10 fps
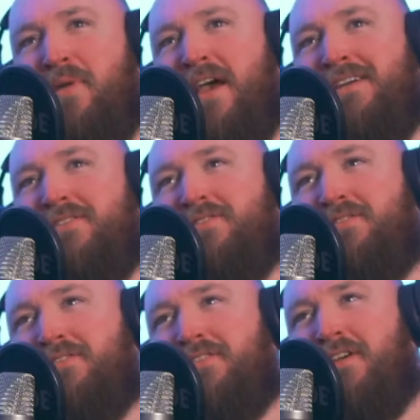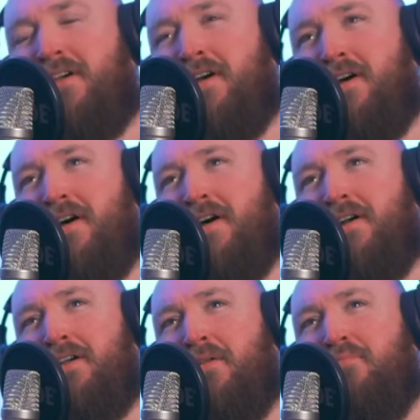pigs
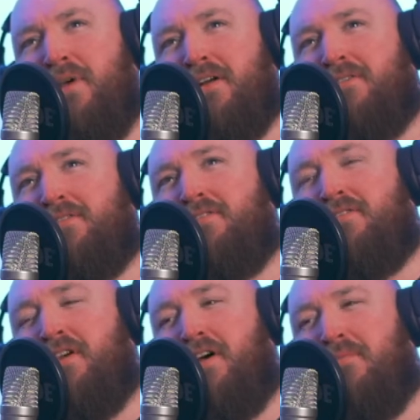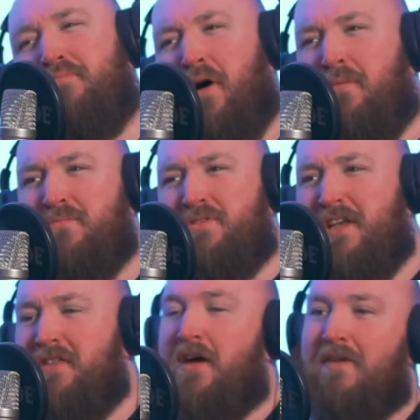uh, can build uh, bombs
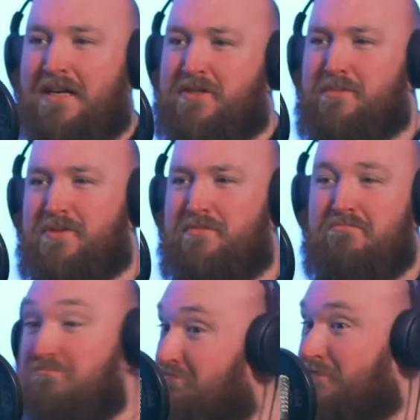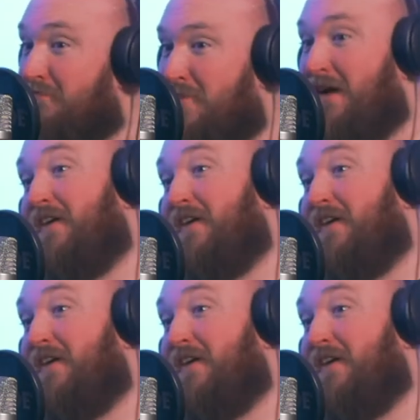in their rectums. Big